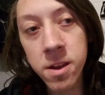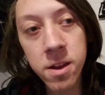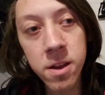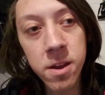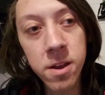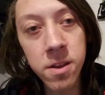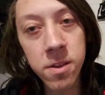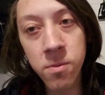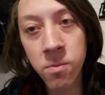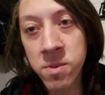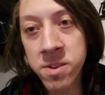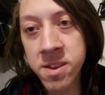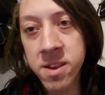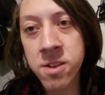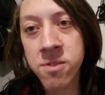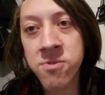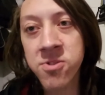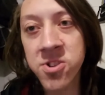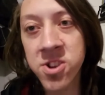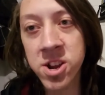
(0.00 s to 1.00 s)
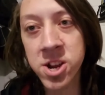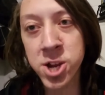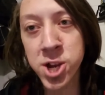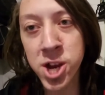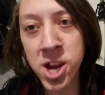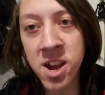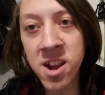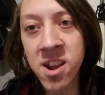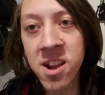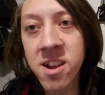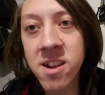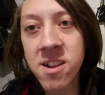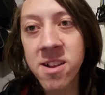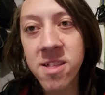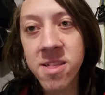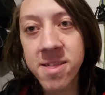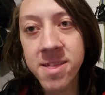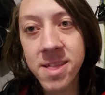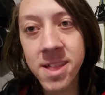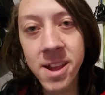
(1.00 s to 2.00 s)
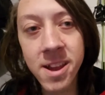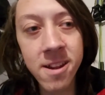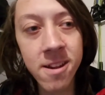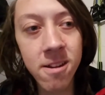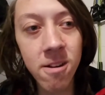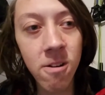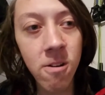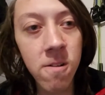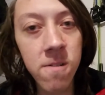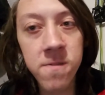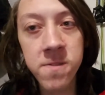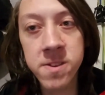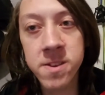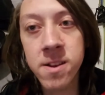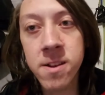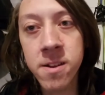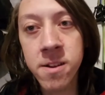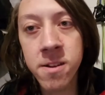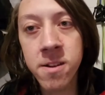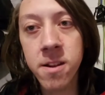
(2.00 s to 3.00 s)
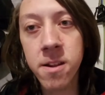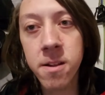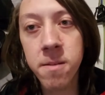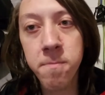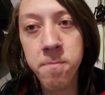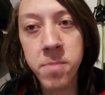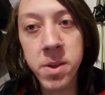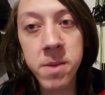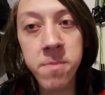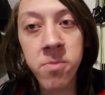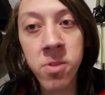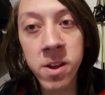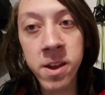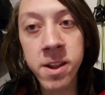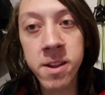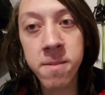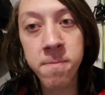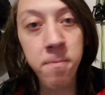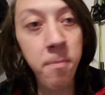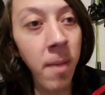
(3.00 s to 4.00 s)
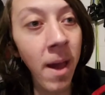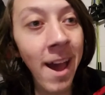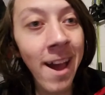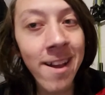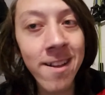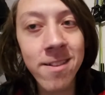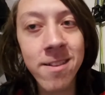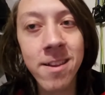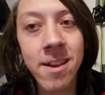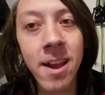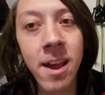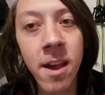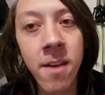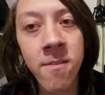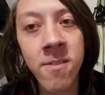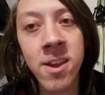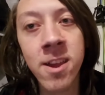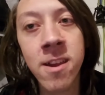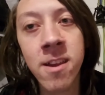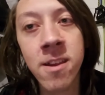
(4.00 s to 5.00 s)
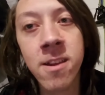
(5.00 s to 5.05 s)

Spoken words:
So once it goes check check, then all of a sudden big blind is back to having